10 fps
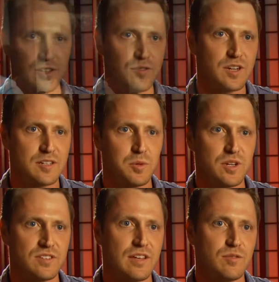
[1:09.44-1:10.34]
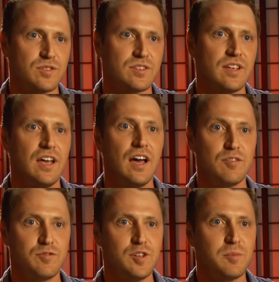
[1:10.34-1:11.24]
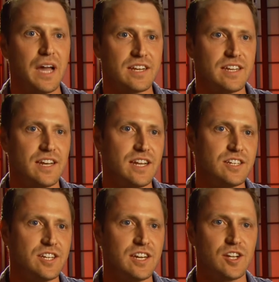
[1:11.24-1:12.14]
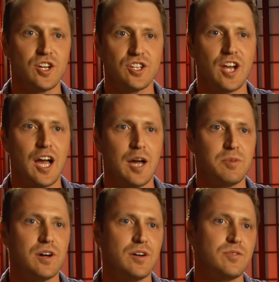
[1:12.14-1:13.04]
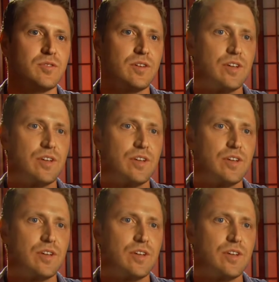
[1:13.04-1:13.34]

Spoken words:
different experience levels of film acting, and she did a good job of